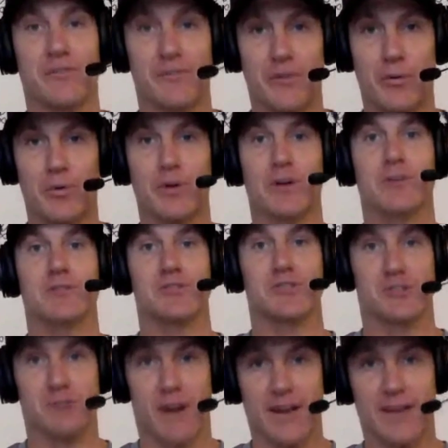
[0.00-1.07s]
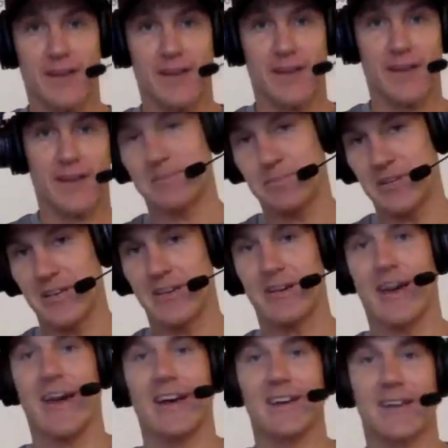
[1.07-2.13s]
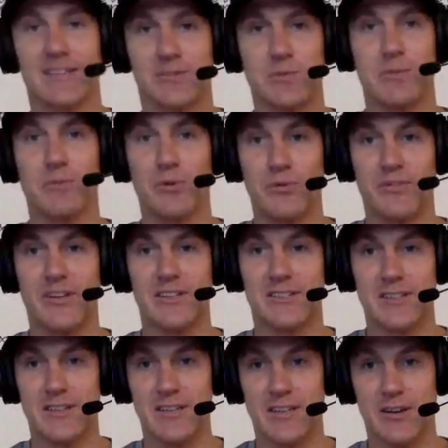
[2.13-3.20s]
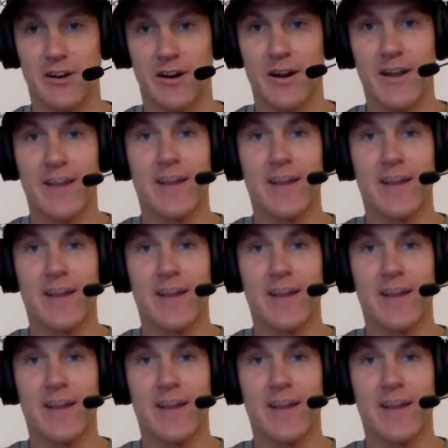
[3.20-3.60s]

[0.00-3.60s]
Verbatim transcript: for strength and speed as we move into the year.